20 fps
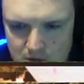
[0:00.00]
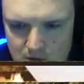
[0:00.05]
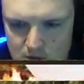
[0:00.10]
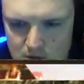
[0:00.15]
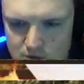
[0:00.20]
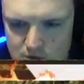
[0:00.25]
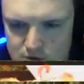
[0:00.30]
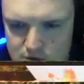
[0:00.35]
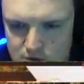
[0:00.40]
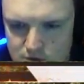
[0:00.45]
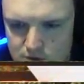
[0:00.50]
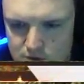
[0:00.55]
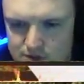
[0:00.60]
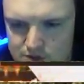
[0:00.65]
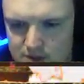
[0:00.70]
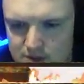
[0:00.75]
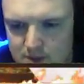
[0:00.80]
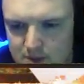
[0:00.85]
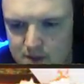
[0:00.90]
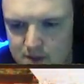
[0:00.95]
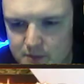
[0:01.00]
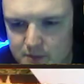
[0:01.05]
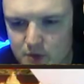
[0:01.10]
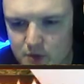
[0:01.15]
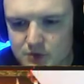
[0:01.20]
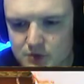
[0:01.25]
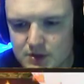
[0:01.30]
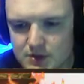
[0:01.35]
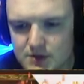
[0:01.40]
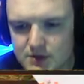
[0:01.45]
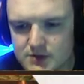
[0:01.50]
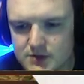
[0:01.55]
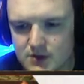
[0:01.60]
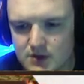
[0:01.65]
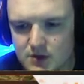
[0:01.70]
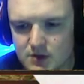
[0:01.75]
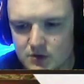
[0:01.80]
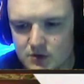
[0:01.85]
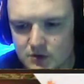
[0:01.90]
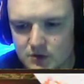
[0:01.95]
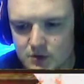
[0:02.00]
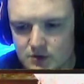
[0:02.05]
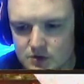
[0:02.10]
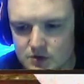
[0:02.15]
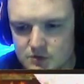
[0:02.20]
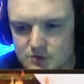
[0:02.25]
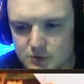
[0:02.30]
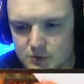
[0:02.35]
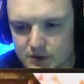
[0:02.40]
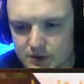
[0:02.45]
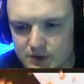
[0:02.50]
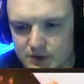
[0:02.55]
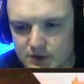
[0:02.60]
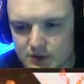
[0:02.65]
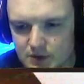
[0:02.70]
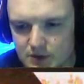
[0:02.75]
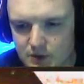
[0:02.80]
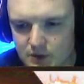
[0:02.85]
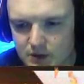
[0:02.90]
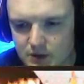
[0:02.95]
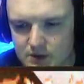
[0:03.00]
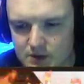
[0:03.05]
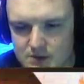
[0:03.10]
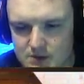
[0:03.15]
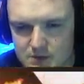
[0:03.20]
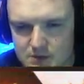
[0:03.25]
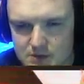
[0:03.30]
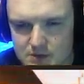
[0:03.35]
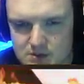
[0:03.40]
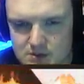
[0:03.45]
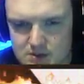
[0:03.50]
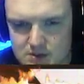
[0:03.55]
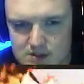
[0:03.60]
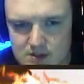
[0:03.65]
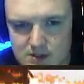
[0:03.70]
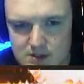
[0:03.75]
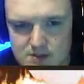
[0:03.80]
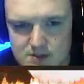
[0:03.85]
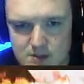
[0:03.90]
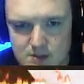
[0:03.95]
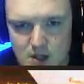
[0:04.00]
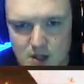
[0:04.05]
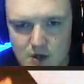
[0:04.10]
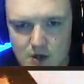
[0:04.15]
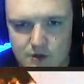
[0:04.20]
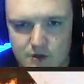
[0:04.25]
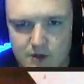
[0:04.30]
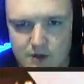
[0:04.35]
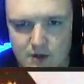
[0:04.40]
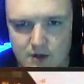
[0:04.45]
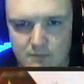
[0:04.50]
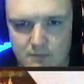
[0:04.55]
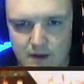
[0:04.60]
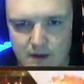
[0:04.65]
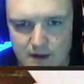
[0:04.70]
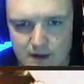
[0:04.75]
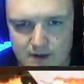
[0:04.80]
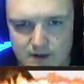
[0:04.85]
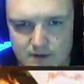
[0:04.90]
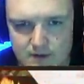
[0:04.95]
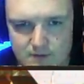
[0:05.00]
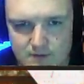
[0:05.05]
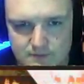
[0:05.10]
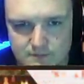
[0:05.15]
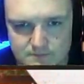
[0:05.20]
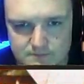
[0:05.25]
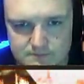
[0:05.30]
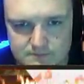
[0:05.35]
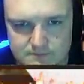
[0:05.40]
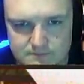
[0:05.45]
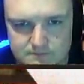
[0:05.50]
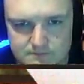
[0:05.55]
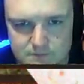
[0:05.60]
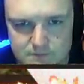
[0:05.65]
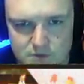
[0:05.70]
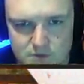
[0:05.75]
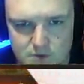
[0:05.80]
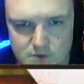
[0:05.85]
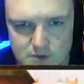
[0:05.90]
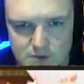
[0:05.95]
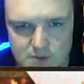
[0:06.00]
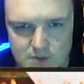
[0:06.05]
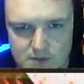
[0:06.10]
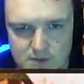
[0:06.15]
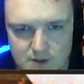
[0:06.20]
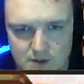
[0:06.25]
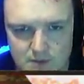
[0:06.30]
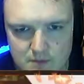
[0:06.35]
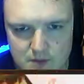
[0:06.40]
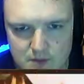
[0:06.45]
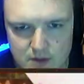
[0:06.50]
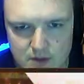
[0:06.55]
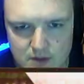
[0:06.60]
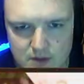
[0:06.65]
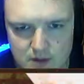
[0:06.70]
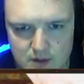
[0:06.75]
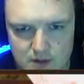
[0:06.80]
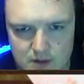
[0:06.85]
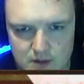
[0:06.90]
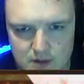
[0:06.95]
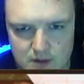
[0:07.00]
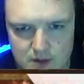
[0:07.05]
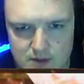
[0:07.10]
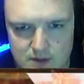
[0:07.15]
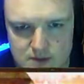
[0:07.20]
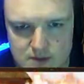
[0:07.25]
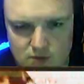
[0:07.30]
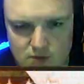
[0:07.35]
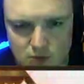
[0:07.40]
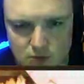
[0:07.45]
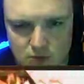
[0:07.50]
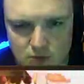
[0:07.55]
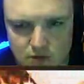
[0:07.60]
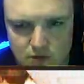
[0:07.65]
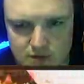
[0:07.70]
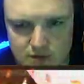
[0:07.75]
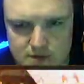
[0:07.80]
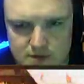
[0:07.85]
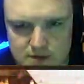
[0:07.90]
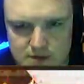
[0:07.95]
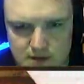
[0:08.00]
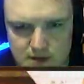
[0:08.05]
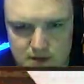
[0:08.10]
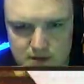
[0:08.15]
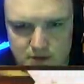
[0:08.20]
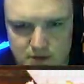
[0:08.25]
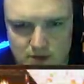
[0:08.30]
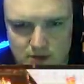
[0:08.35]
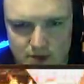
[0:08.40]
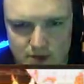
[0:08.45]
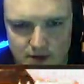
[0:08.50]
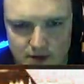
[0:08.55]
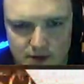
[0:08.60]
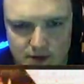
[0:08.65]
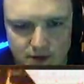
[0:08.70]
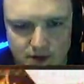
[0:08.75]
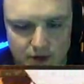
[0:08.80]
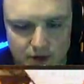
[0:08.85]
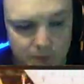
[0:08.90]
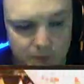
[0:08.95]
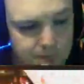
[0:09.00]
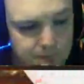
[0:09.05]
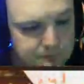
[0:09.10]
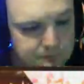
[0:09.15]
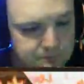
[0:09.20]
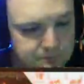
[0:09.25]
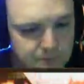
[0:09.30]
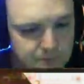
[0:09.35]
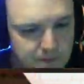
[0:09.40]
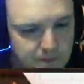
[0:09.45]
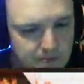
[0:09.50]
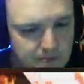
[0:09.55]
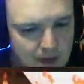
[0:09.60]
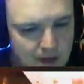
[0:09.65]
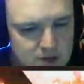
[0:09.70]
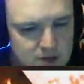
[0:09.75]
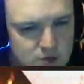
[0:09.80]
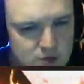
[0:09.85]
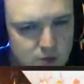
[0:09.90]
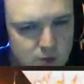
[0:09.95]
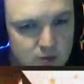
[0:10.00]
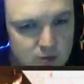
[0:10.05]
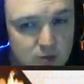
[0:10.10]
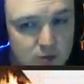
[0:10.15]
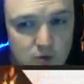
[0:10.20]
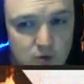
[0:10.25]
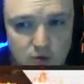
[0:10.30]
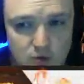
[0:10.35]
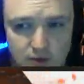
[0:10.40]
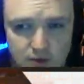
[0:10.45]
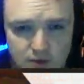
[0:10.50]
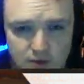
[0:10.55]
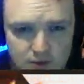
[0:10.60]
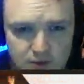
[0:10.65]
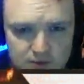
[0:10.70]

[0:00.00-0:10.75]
So see how my protein is low? Your sprint, you don't get as much and it takes longer to come back. So keep that in mind. And that is a wolf exactly where I need to go. So we will go around.